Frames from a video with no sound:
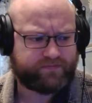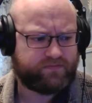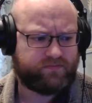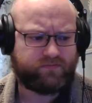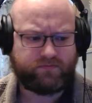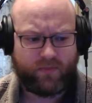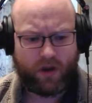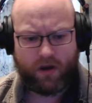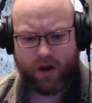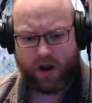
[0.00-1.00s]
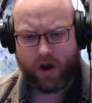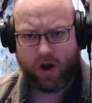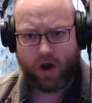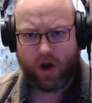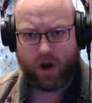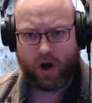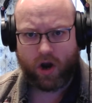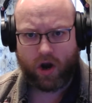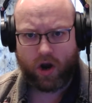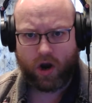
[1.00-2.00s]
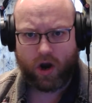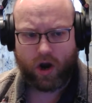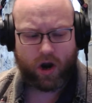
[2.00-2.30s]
Nothing is said.